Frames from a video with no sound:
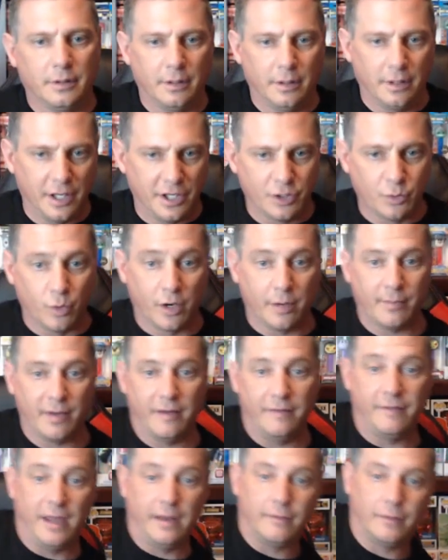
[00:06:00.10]
as one of my
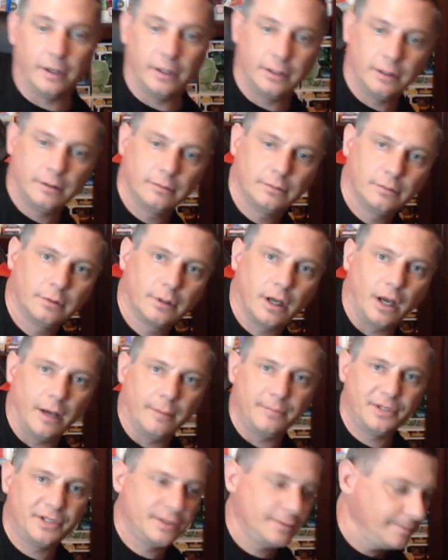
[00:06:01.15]
favorite
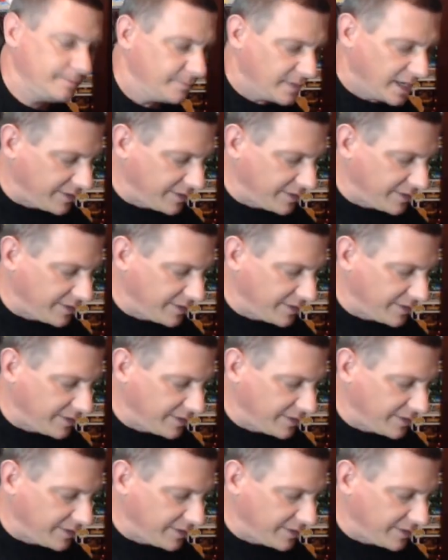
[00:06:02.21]
cups in the